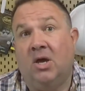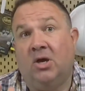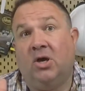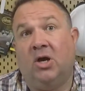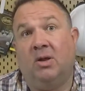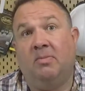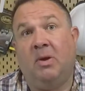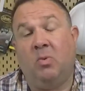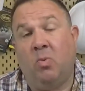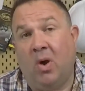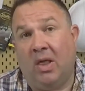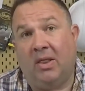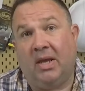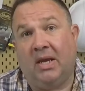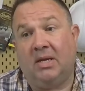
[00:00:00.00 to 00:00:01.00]
going to be
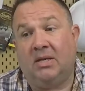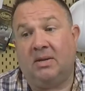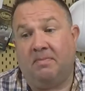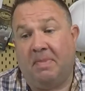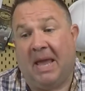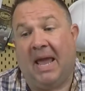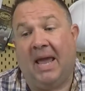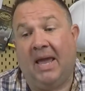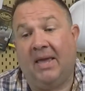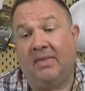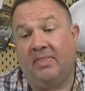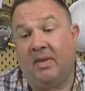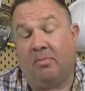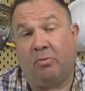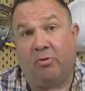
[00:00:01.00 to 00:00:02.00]
willing to pay
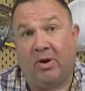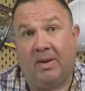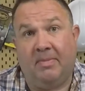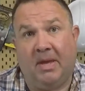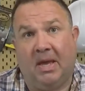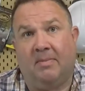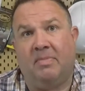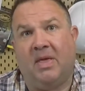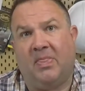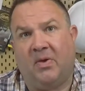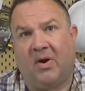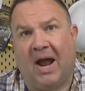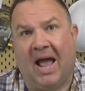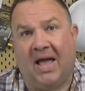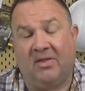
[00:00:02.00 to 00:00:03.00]
the premium that
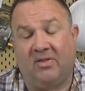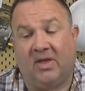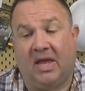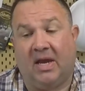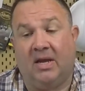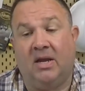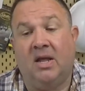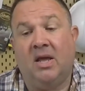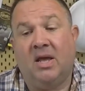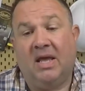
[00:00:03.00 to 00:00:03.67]
they're asking